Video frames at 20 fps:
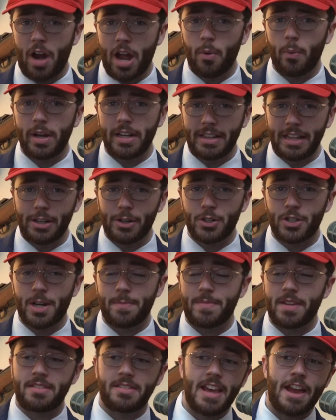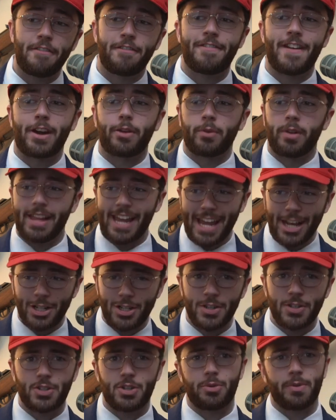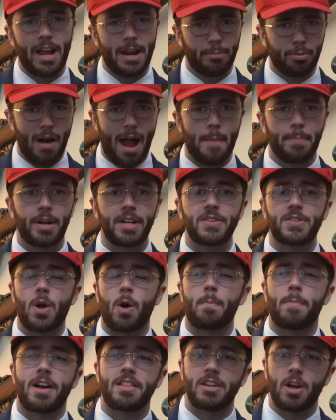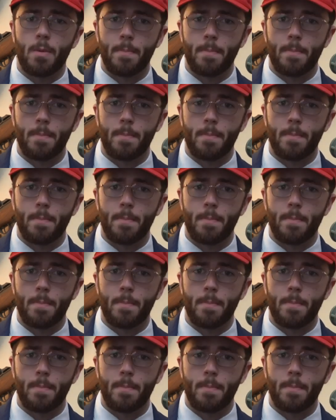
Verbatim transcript: right wing leadership that sent federal agents to raid properties owned by the